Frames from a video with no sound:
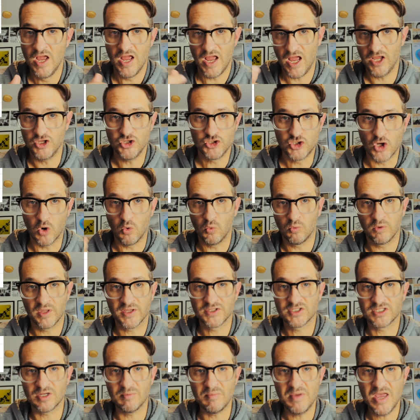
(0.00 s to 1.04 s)
and don't
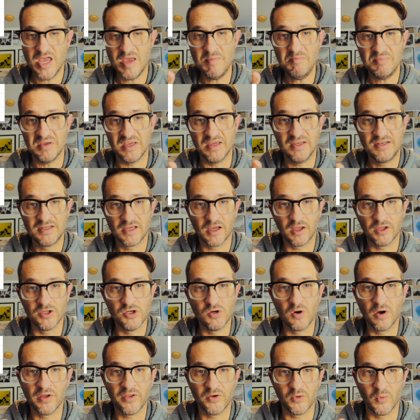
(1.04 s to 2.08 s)
let some hippie tell
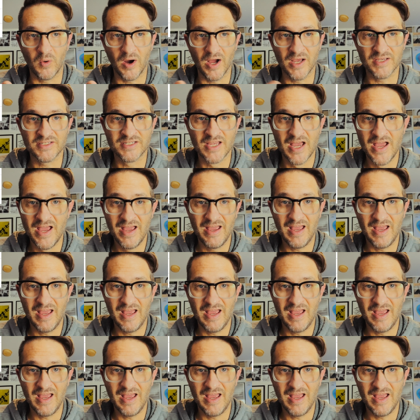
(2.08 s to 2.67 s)
you otherwise.